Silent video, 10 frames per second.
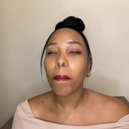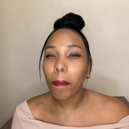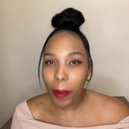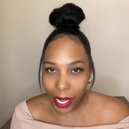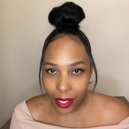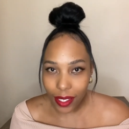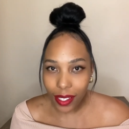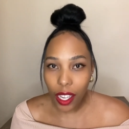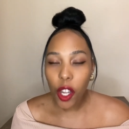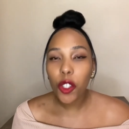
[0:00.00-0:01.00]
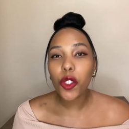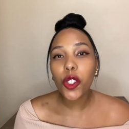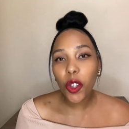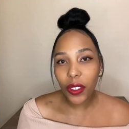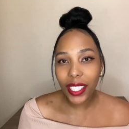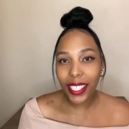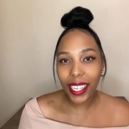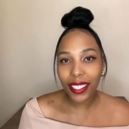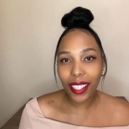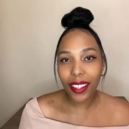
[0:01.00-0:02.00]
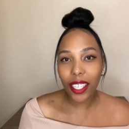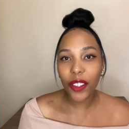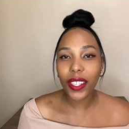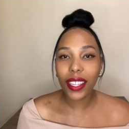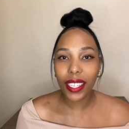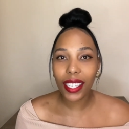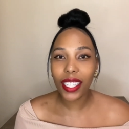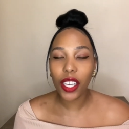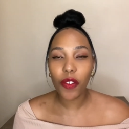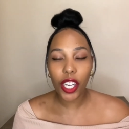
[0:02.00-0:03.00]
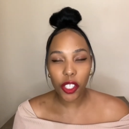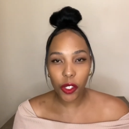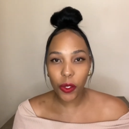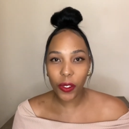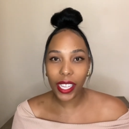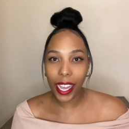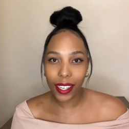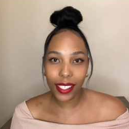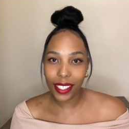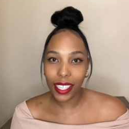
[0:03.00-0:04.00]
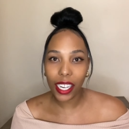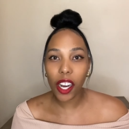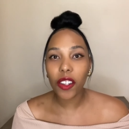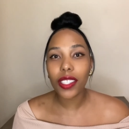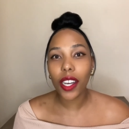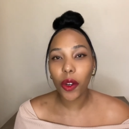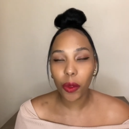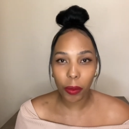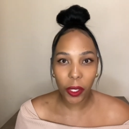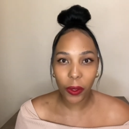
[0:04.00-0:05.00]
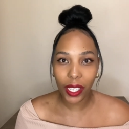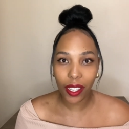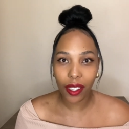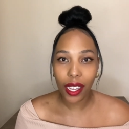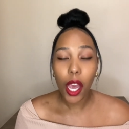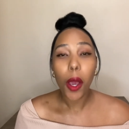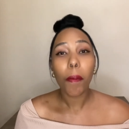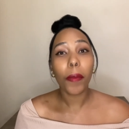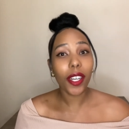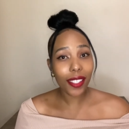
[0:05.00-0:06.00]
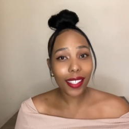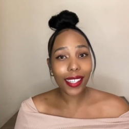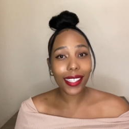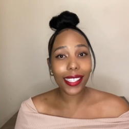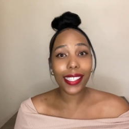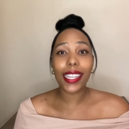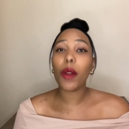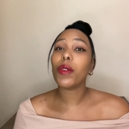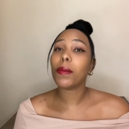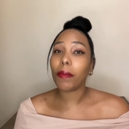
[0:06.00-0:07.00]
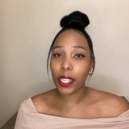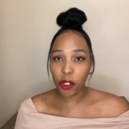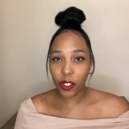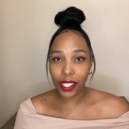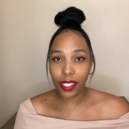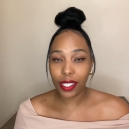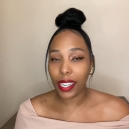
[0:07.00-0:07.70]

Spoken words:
But don't neglect the theory thinking, if I just know the L&D account, I will be okay. Personally, that was my strategy.